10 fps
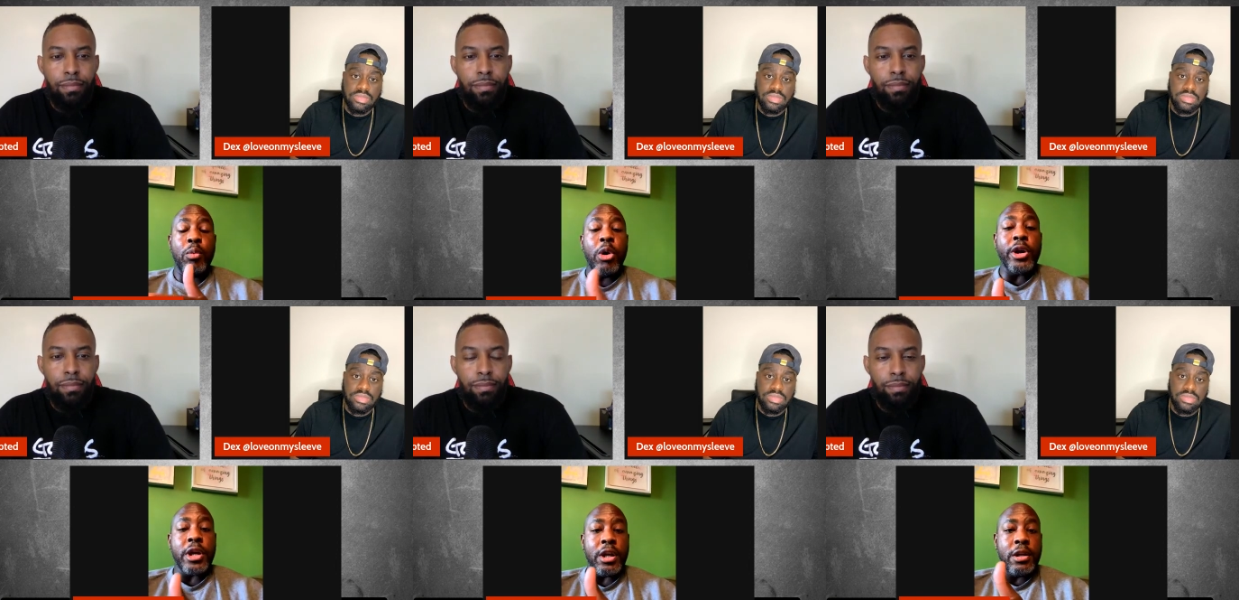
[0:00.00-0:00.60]

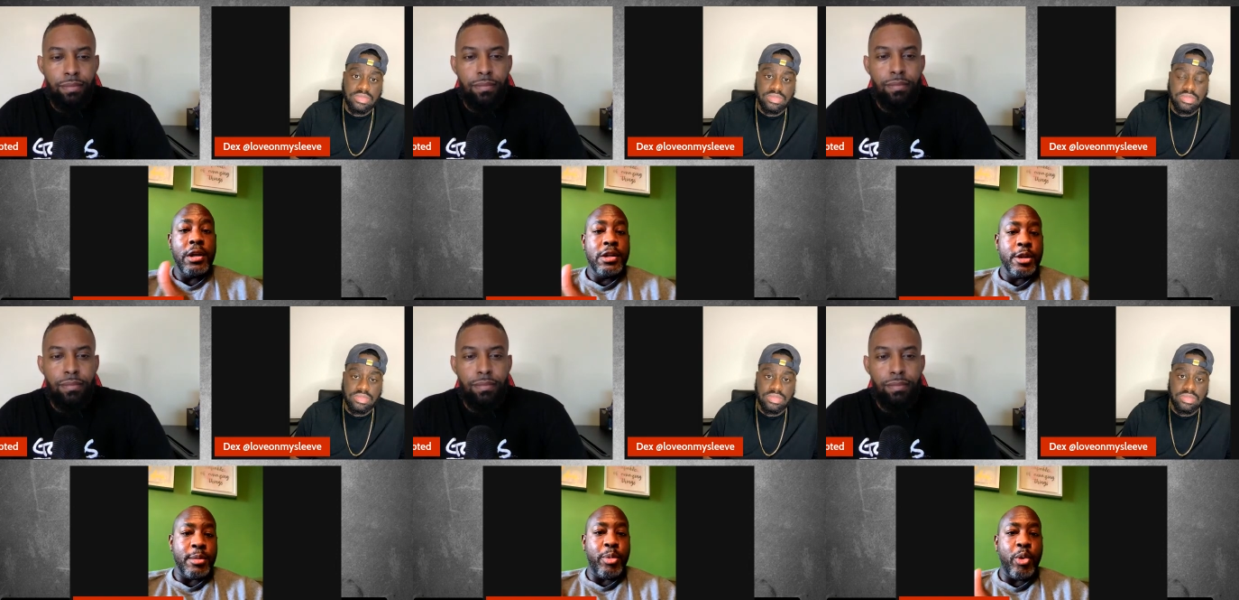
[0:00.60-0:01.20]
Speaker 1: working
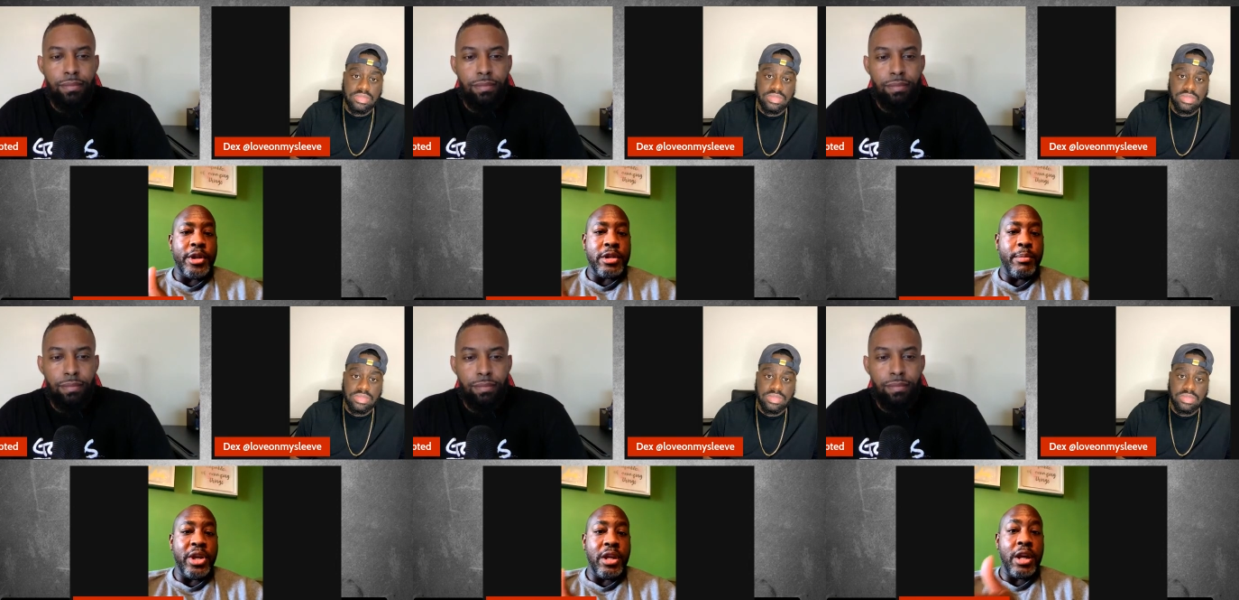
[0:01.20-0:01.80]
to the point to
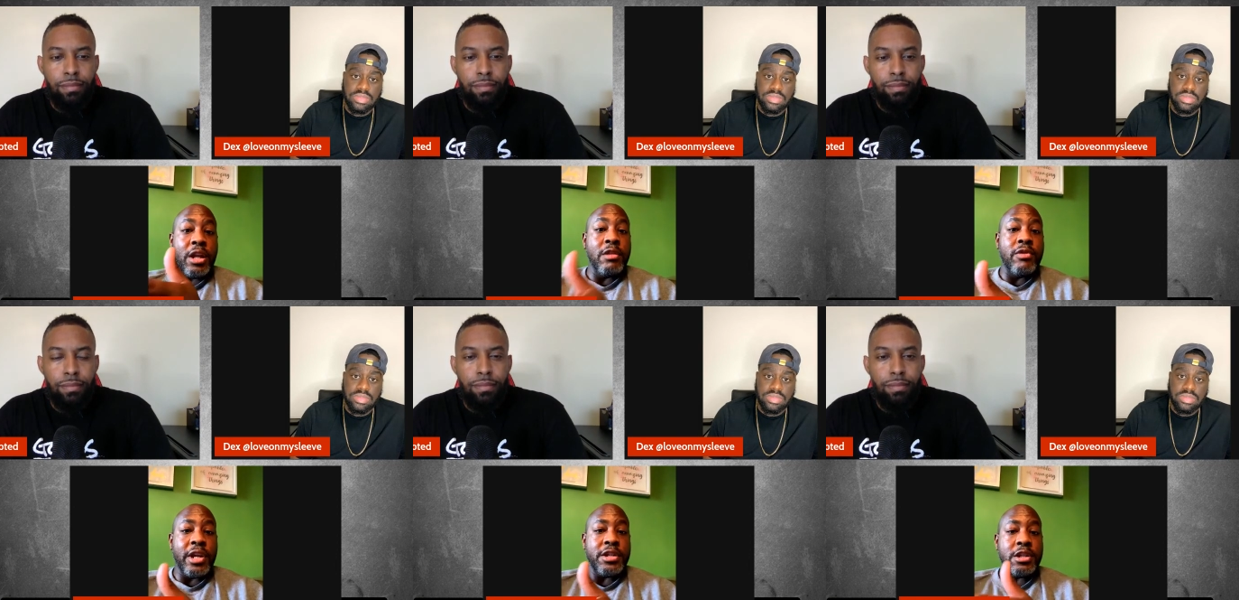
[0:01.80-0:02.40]
be in the
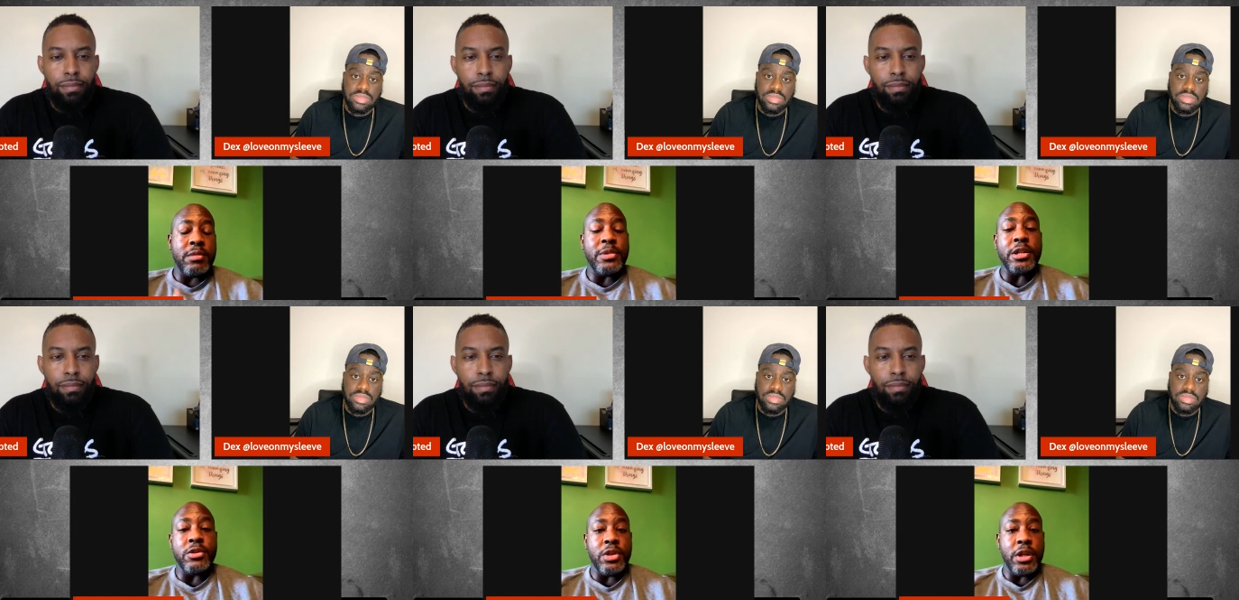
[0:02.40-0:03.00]
relationship
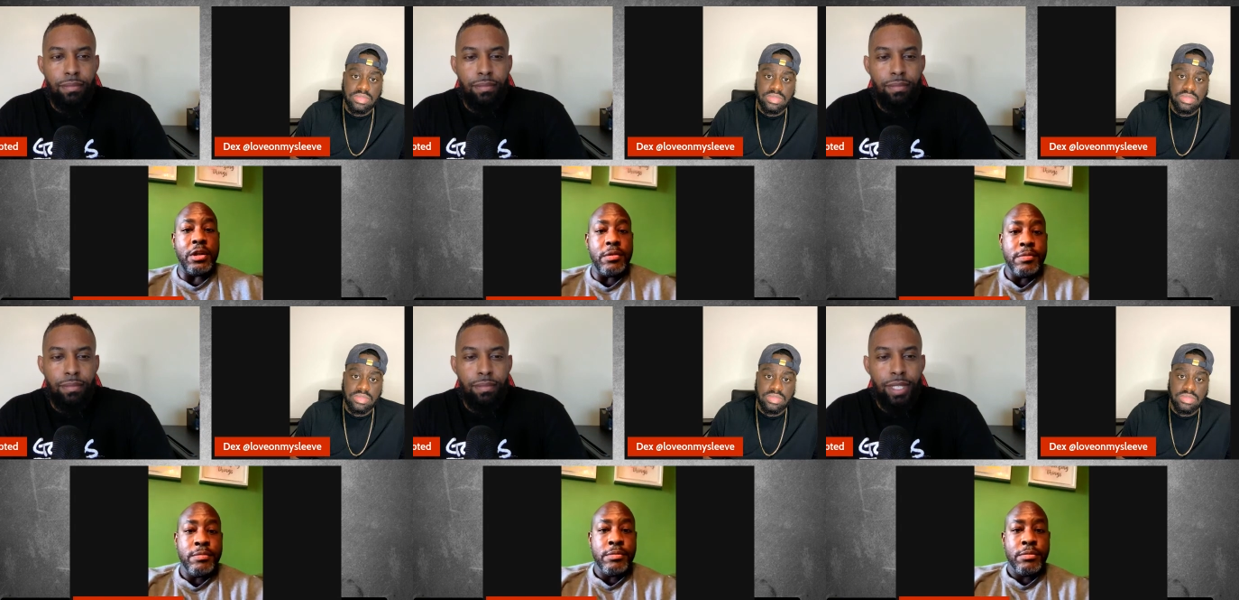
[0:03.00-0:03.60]
that you need.
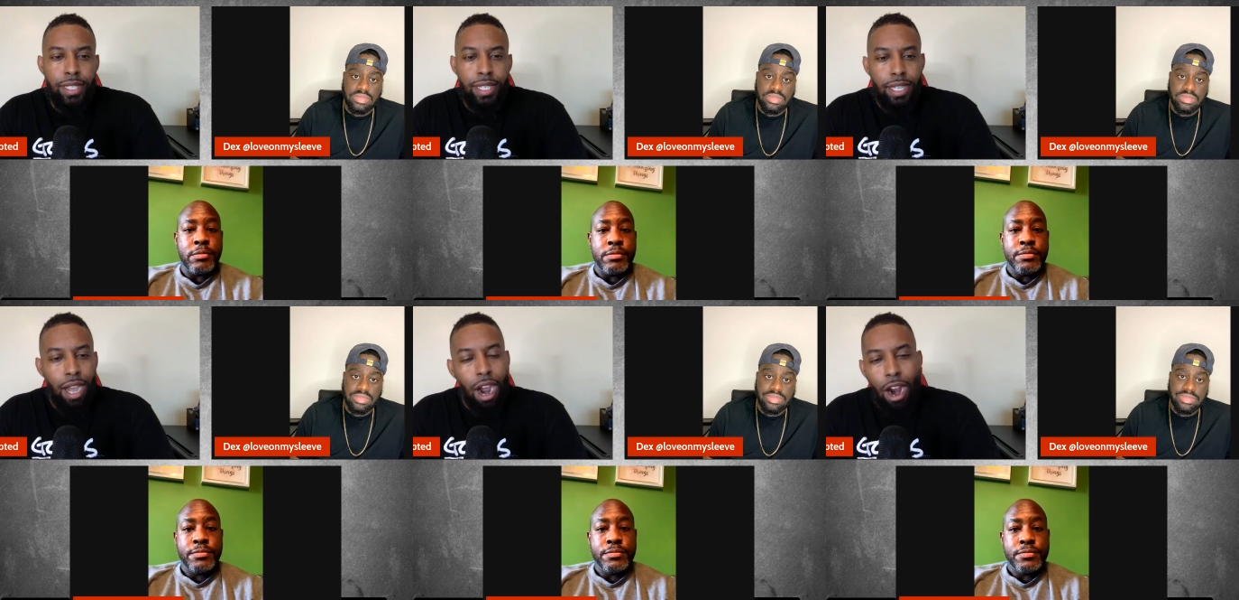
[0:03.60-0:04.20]

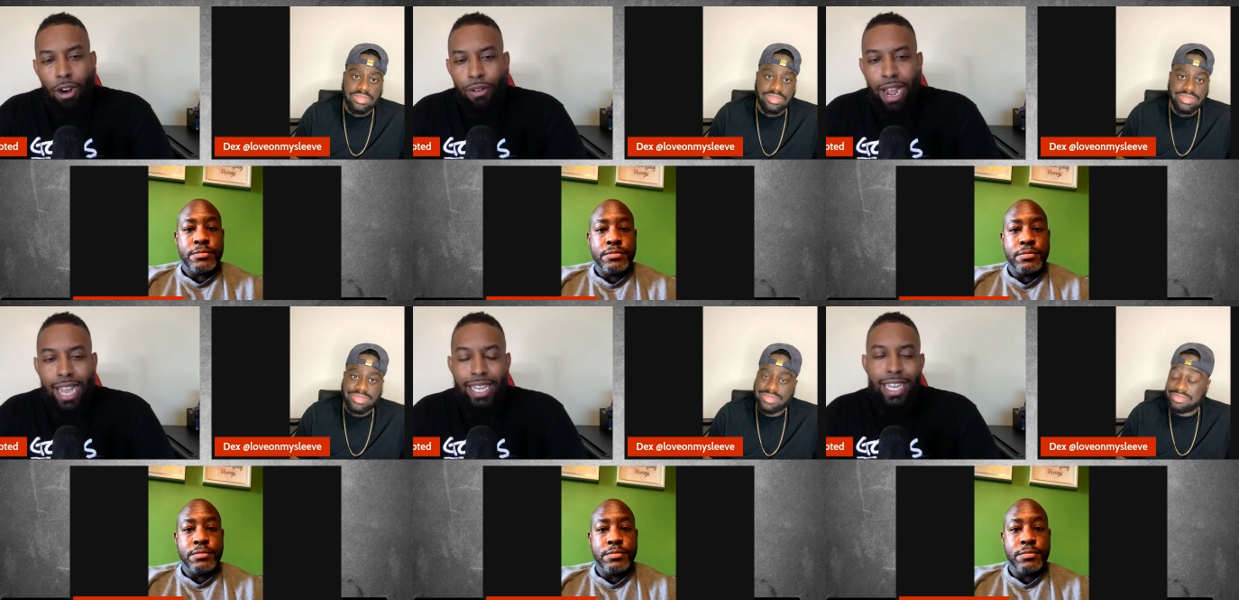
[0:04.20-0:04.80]
Speaker 2: All
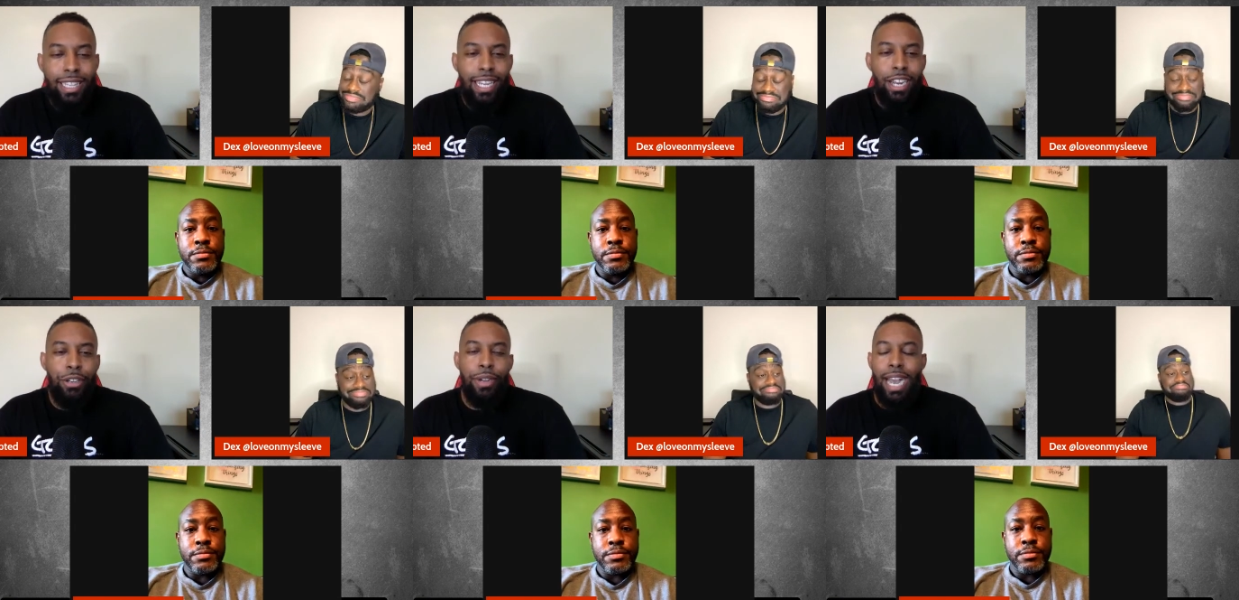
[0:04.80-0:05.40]
right. And
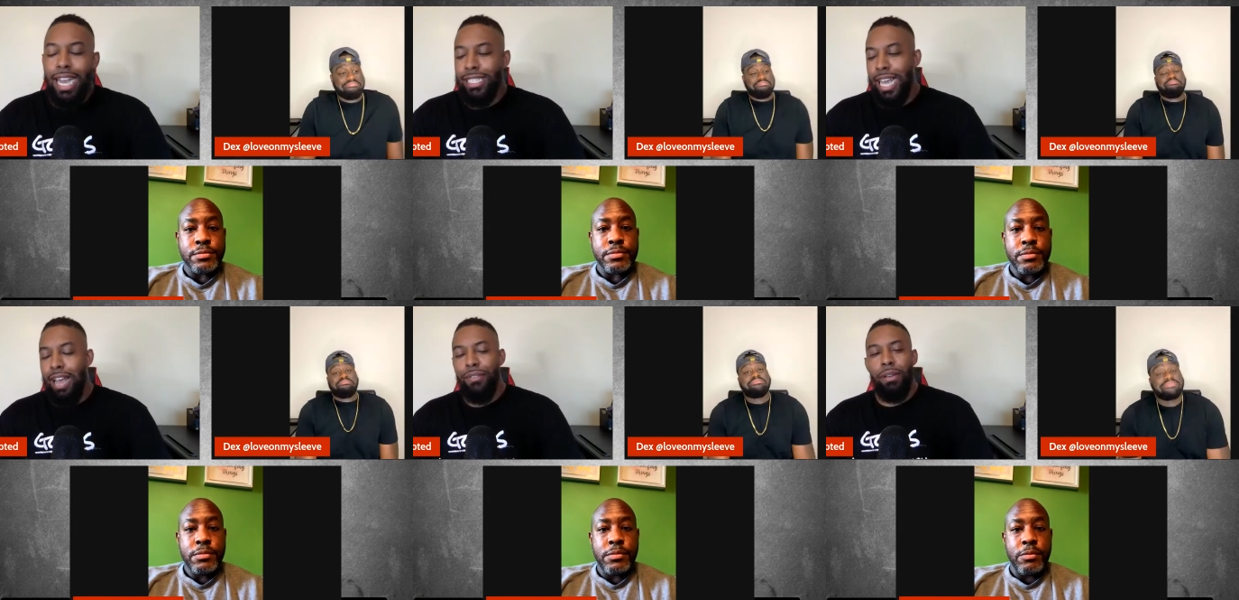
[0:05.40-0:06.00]
there you guys
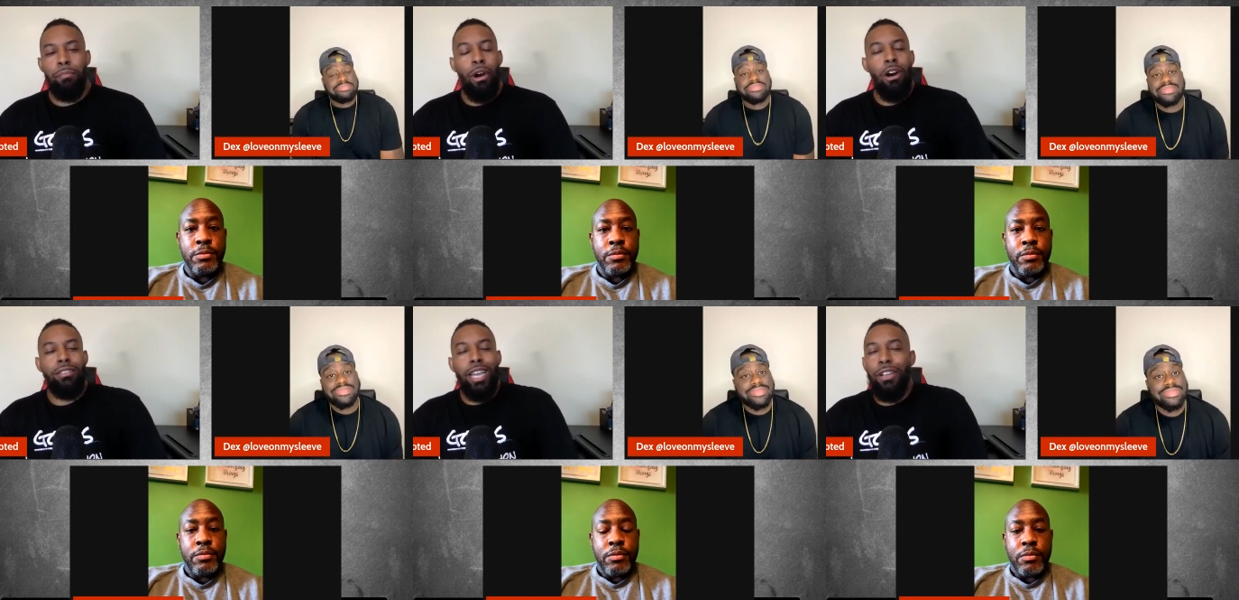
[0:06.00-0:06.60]
have it.
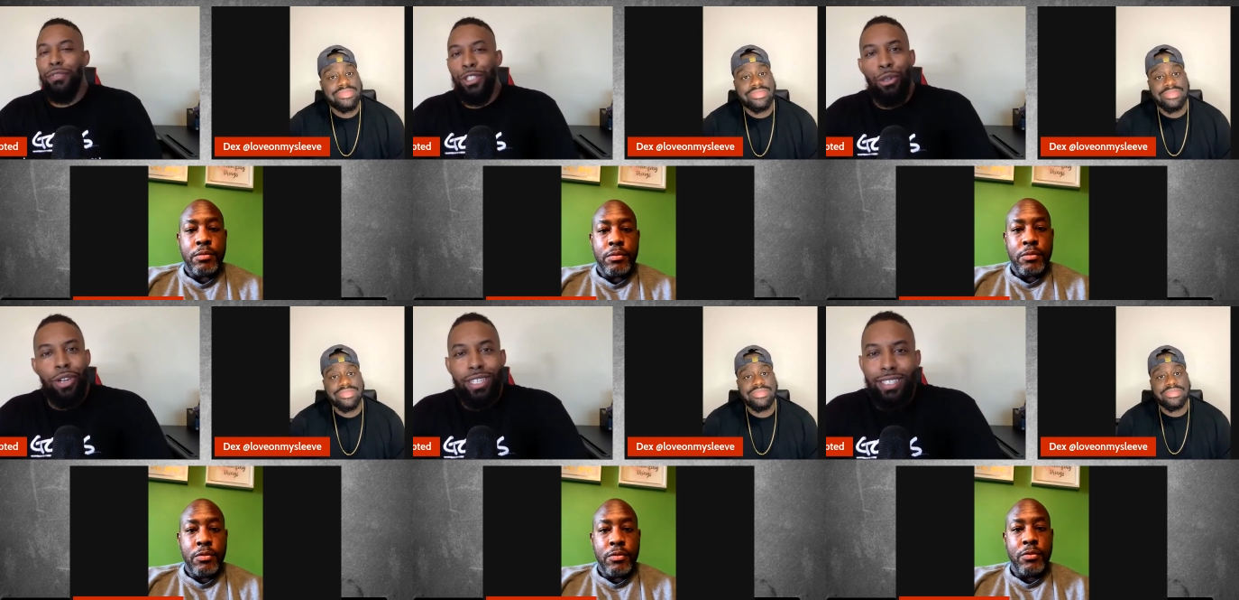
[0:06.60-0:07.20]
Paul, thank you for
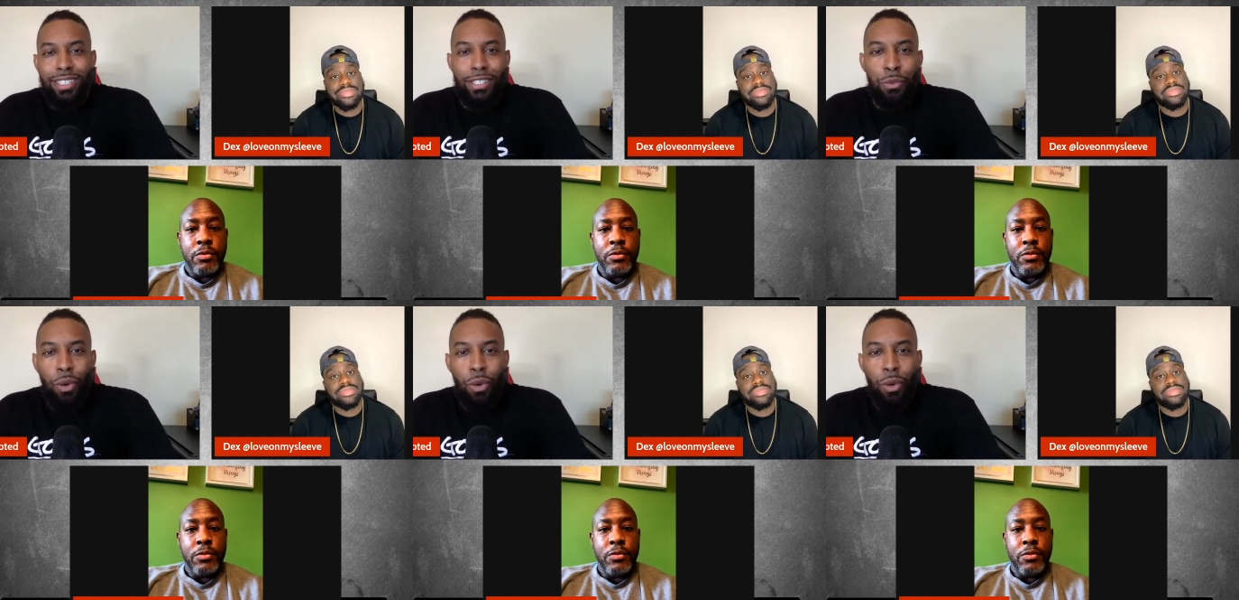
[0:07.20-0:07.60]
joining us this